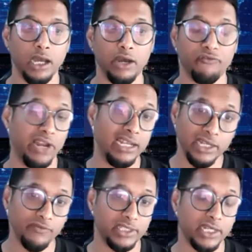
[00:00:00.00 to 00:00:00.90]
friendly
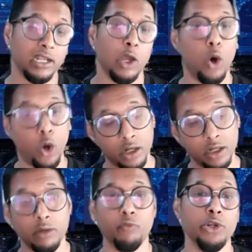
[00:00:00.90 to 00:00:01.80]
with it, or
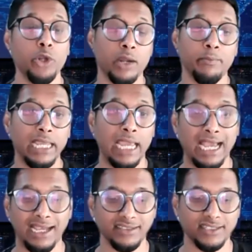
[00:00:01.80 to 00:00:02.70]
would not be
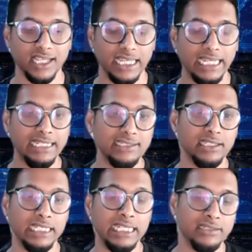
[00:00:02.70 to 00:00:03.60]
as
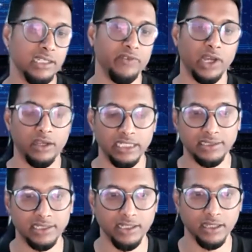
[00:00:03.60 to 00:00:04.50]

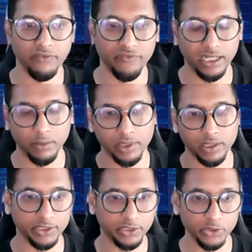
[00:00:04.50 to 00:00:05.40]
easily available
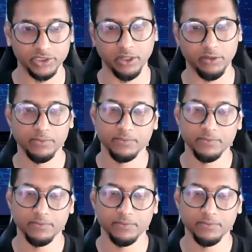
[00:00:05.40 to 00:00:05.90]
to do so.